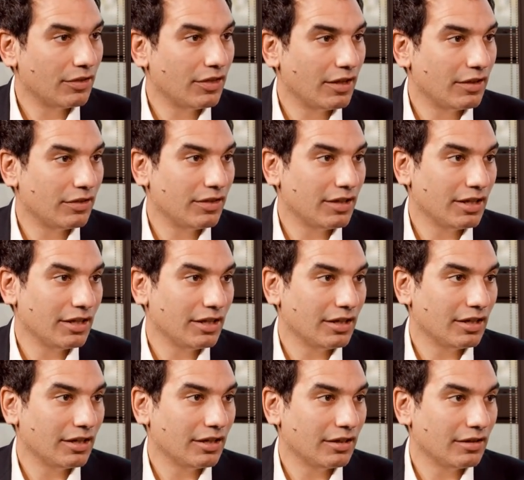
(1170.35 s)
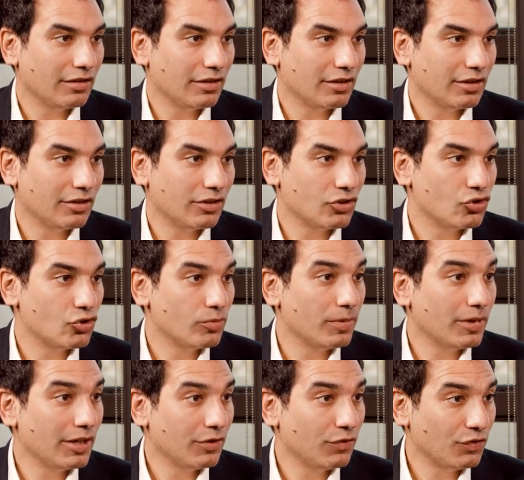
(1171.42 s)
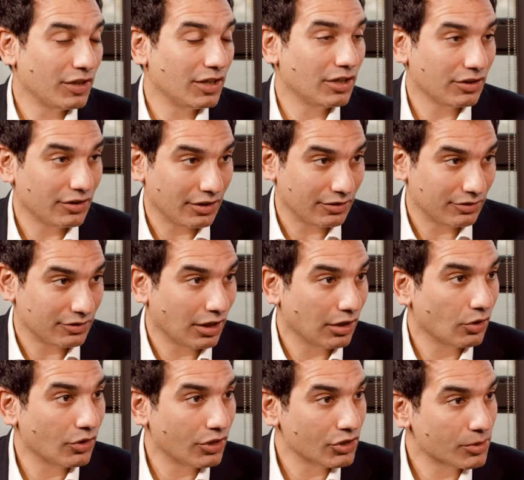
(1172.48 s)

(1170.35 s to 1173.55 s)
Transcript: the, the, uh, the, the, Jubilee field and Tullow and